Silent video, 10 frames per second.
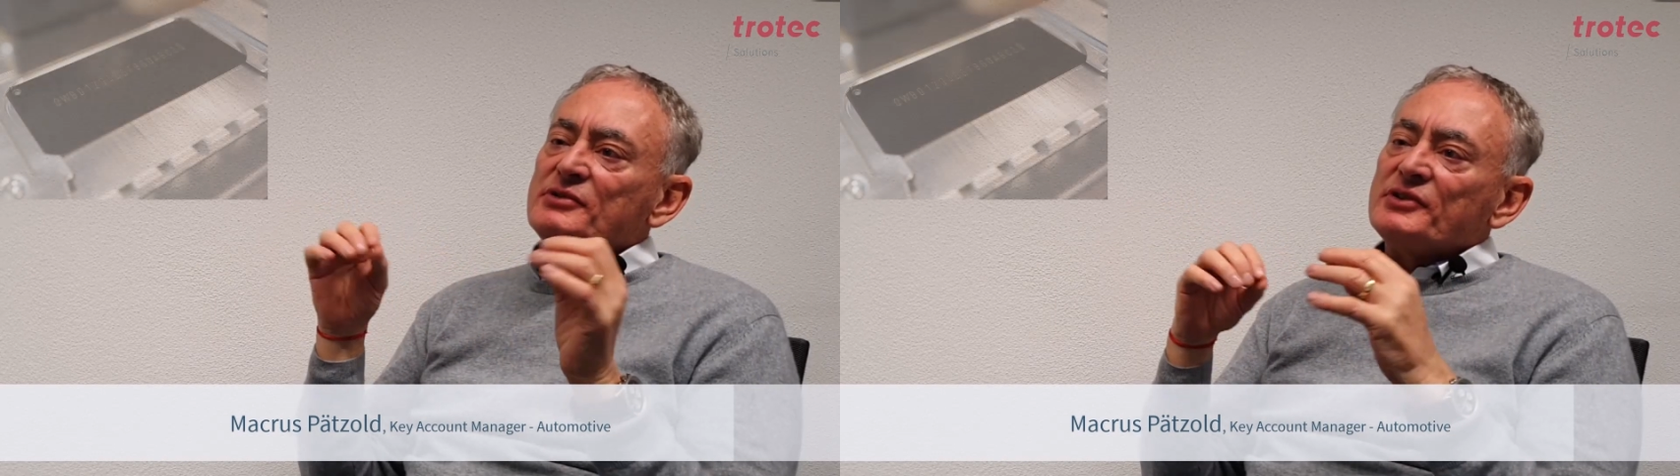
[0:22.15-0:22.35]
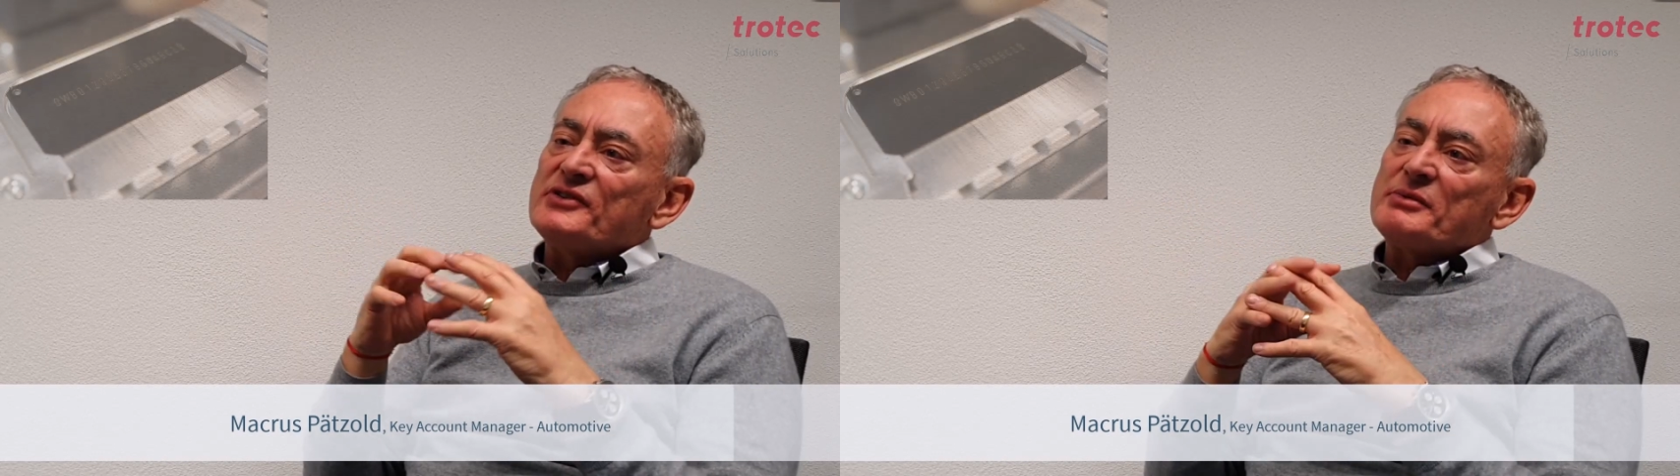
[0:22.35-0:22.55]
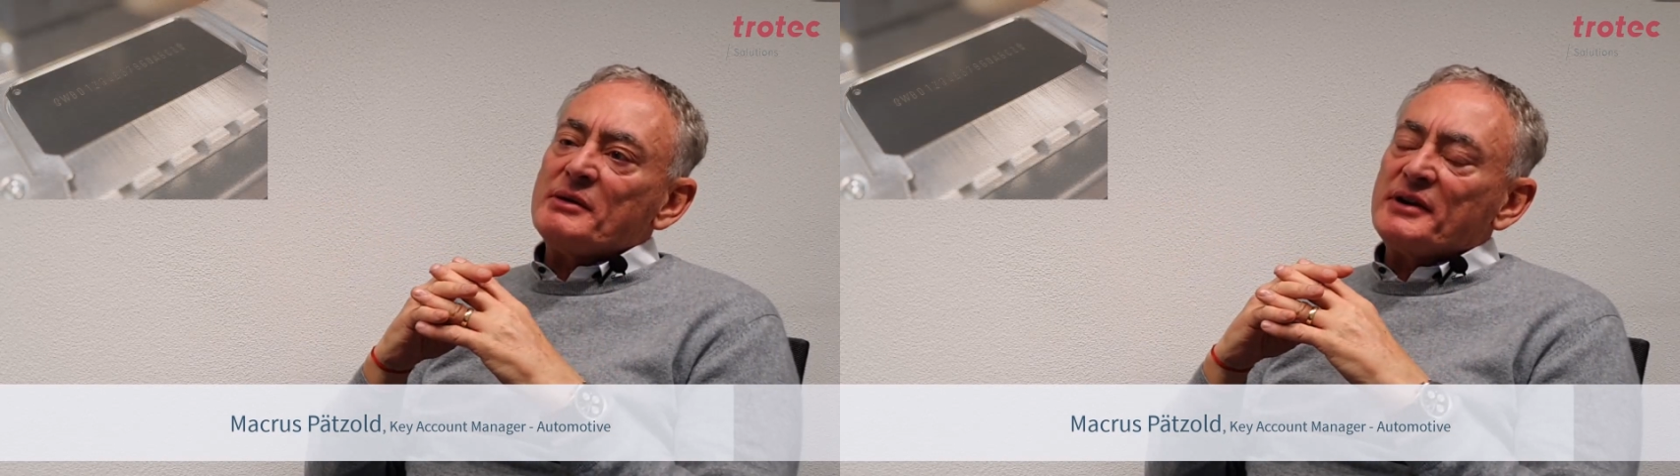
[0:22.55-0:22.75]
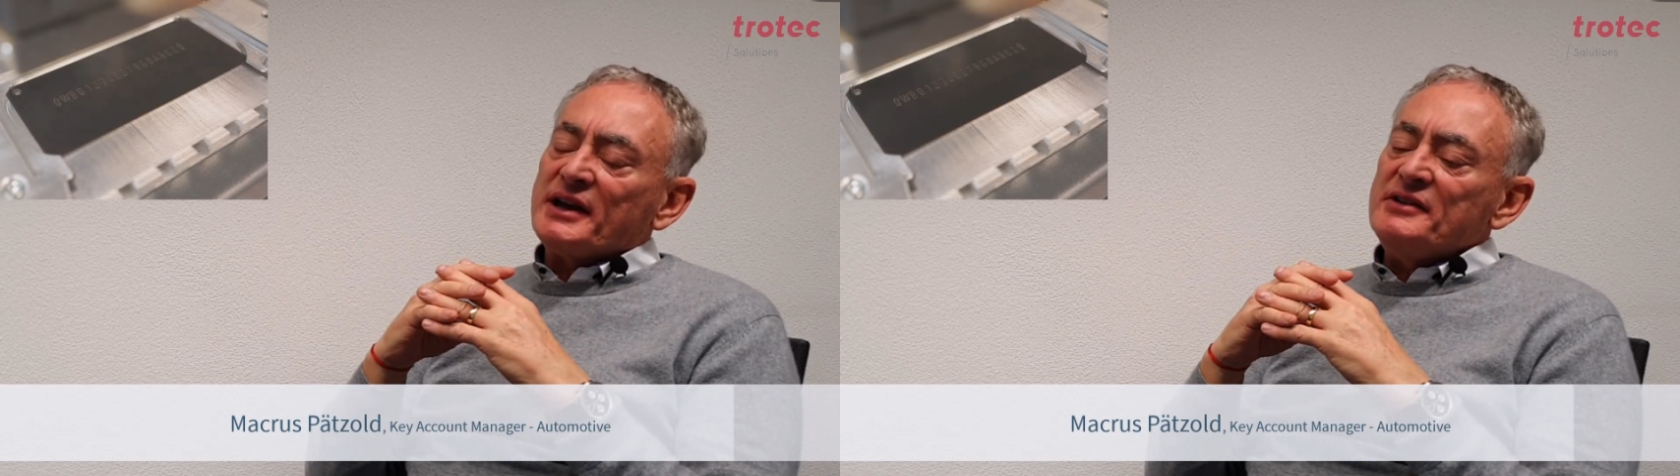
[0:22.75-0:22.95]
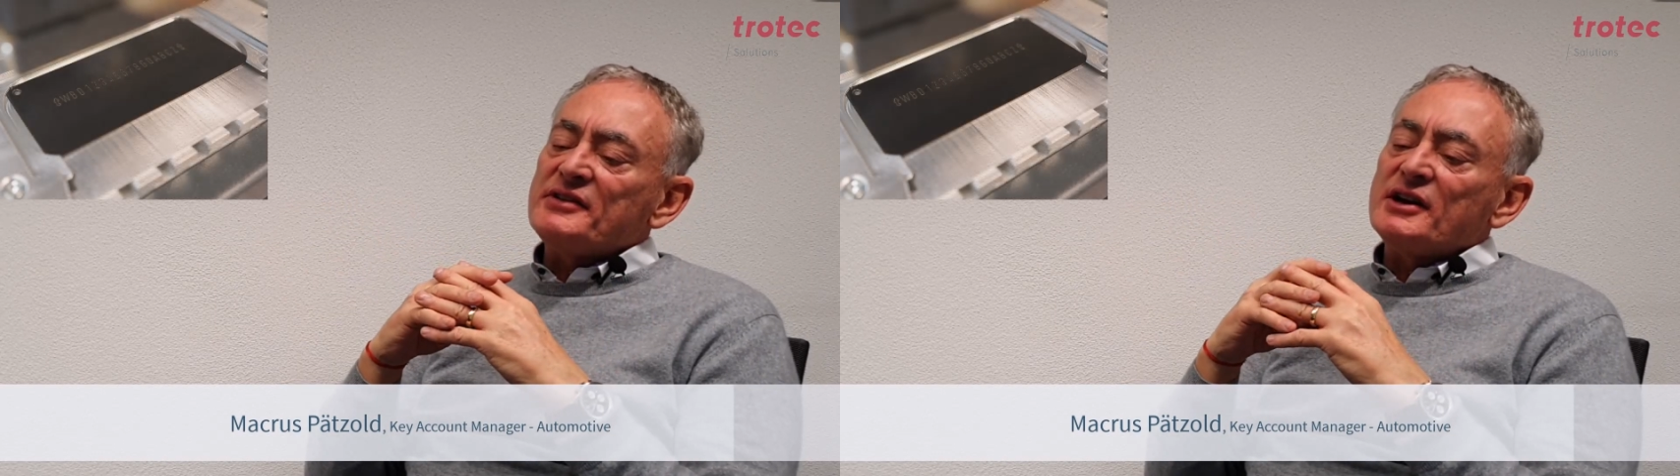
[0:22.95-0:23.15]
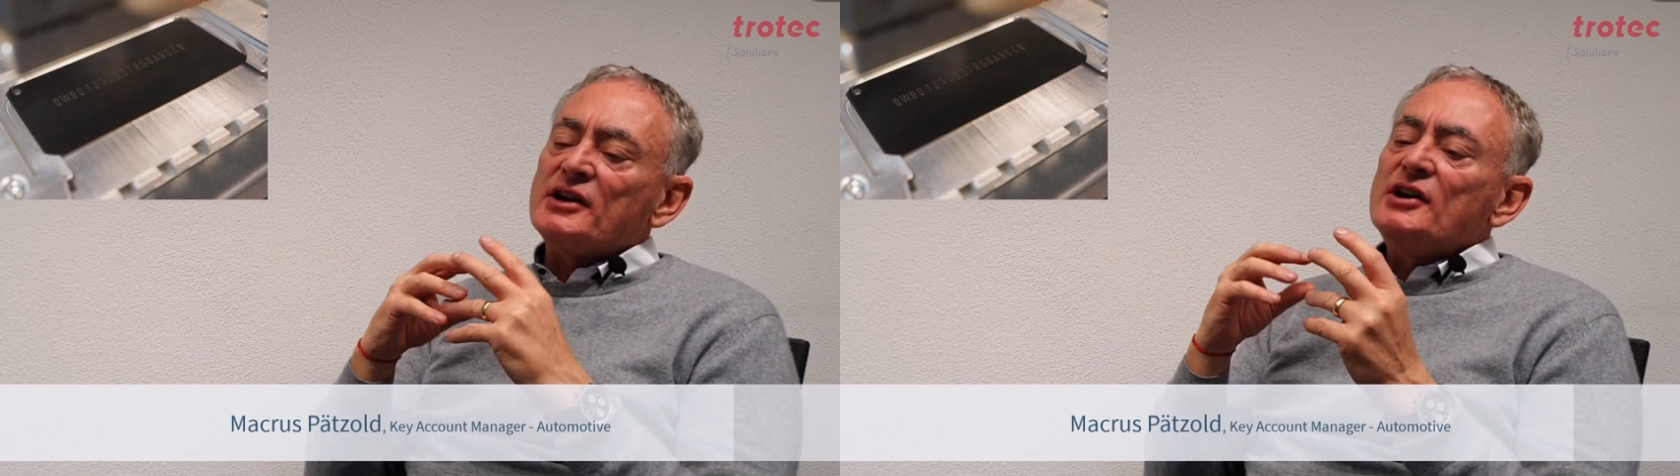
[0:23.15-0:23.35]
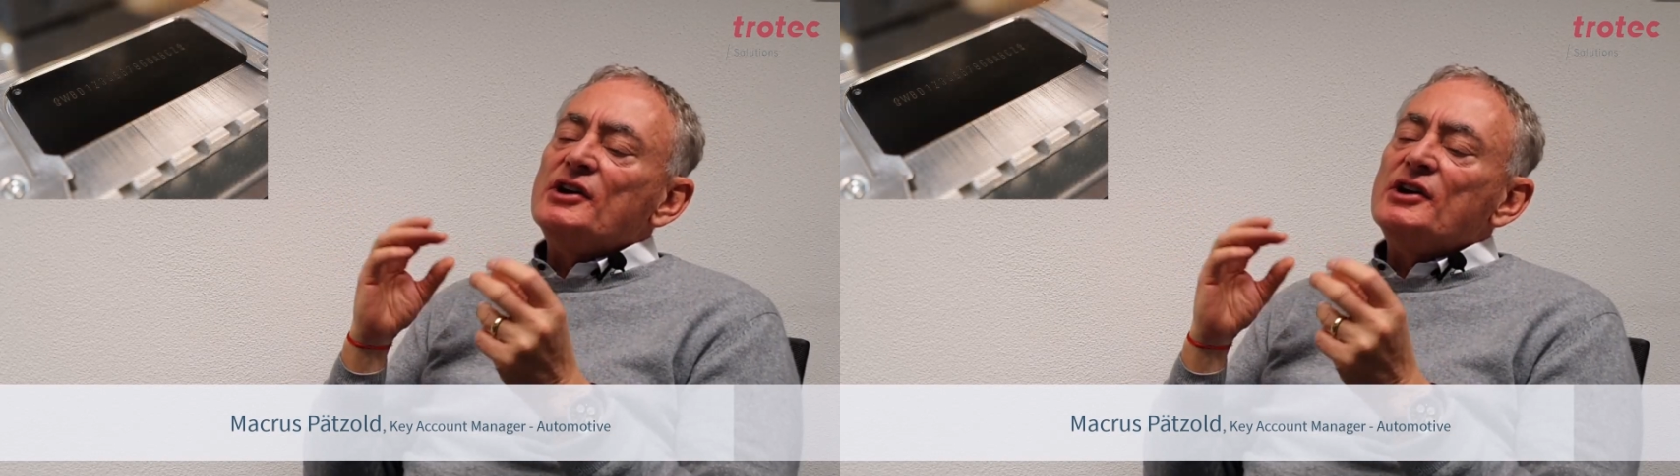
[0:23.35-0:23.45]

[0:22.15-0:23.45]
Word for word: plus two delimiters,